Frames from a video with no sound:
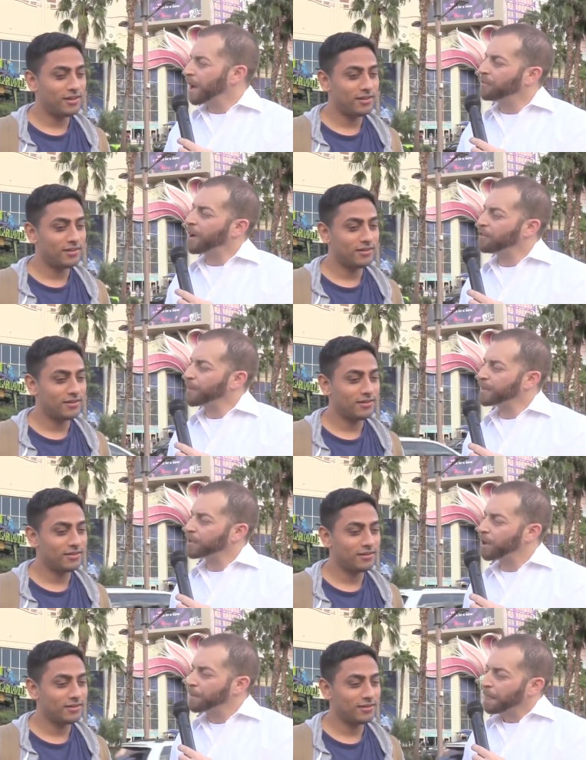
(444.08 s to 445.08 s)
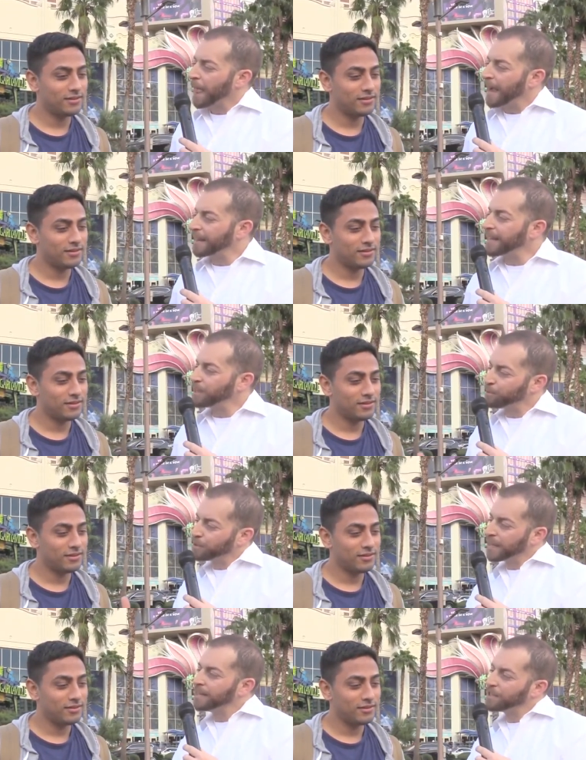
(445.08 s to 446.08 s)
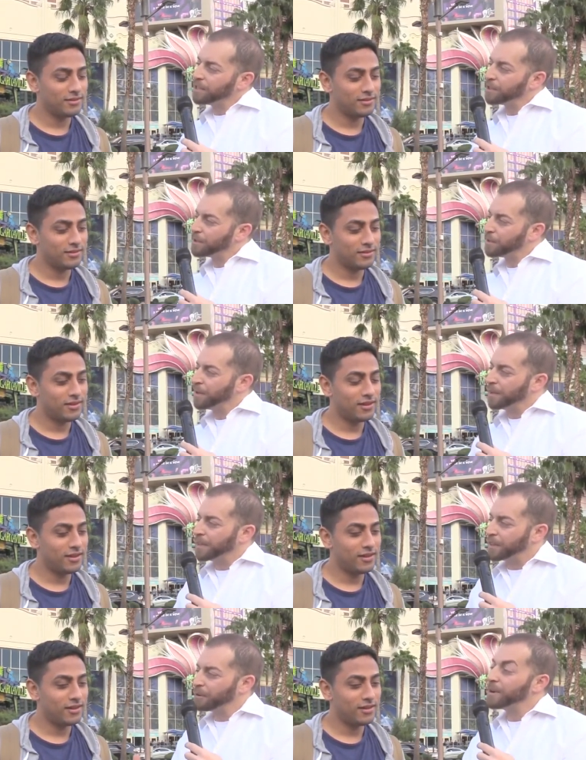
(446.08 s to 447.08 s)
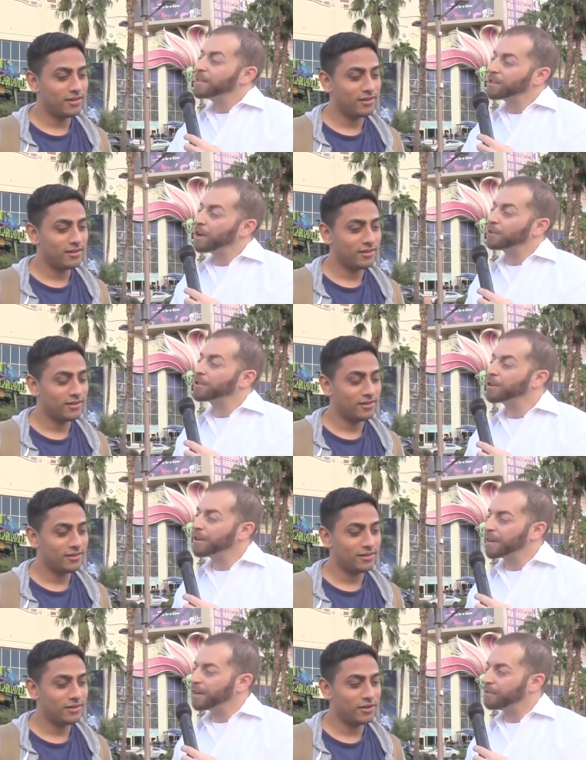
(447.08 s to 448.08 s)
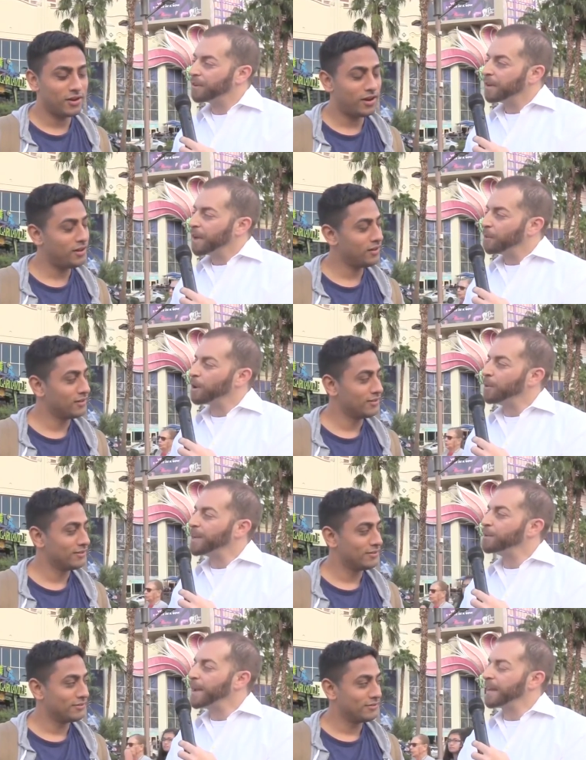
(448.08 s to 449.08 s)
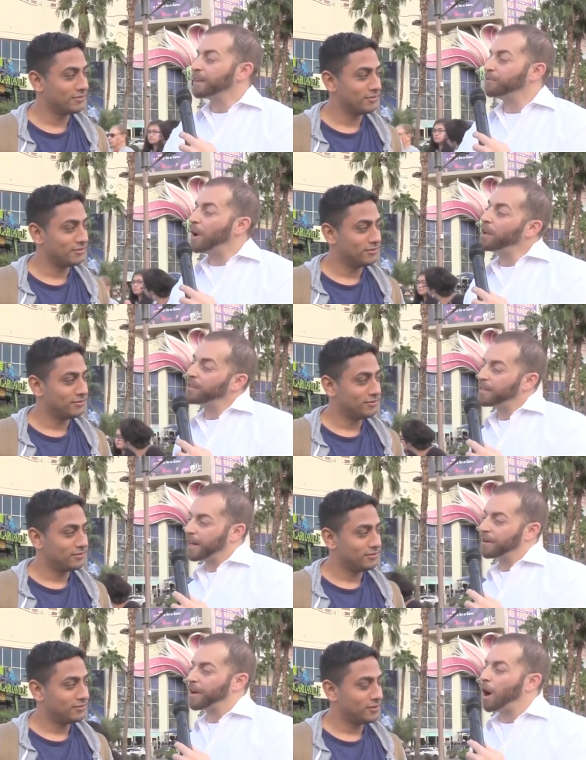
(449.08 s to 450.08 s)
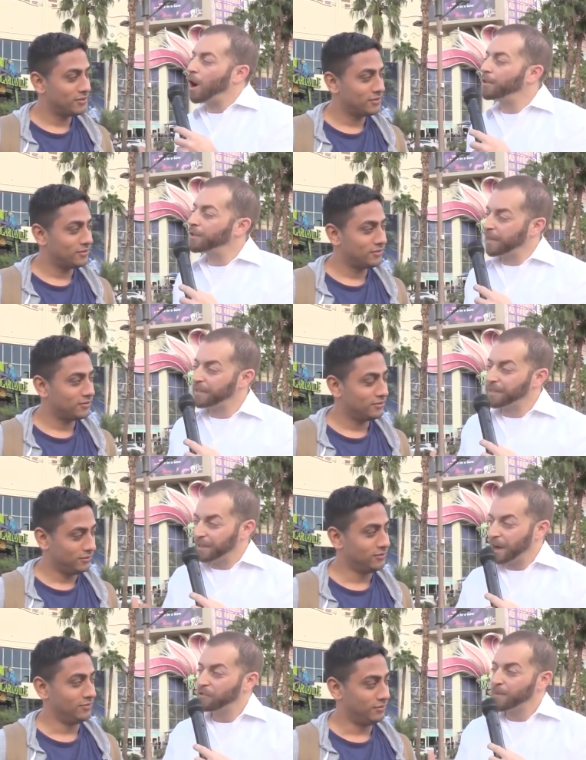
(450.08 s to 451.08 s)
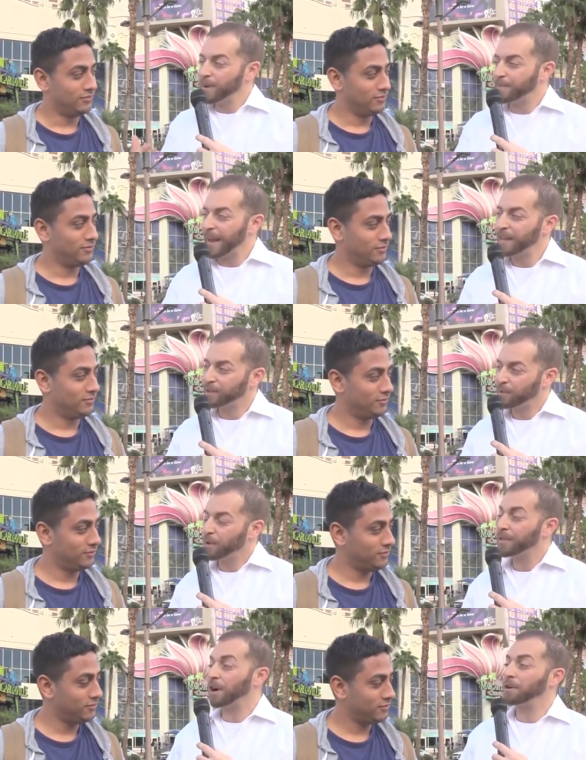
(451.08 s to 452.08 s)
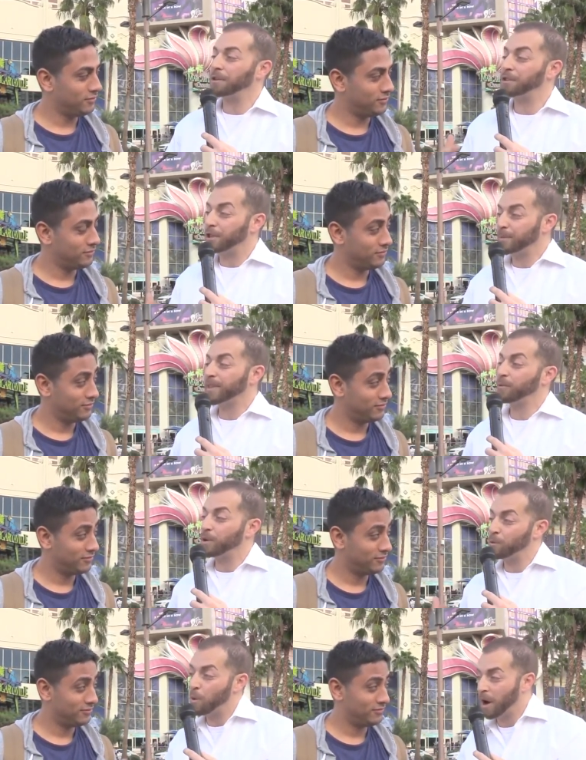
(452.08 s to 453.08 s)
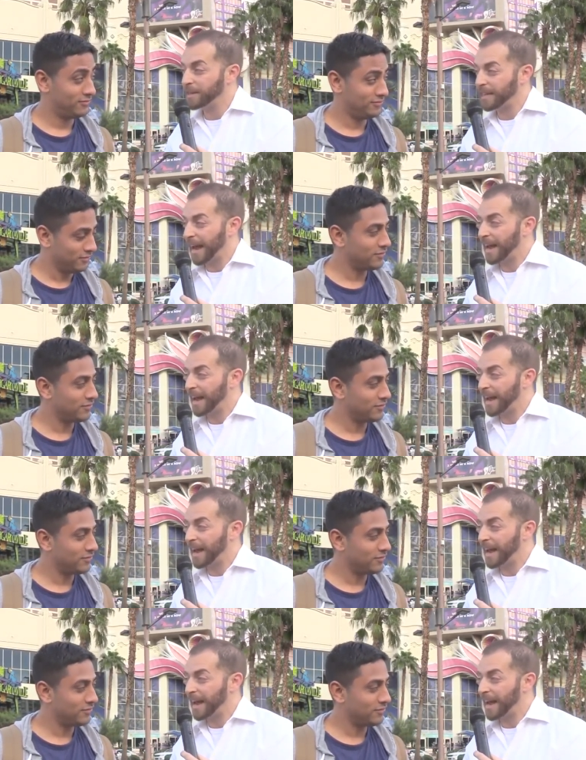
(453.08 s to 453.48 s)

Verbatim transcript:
Speaker 1: yeah. of government. So I'd like to present to you that there is an alternative where we can make it voluntary. All the things that government pays for that are legitimate that we want to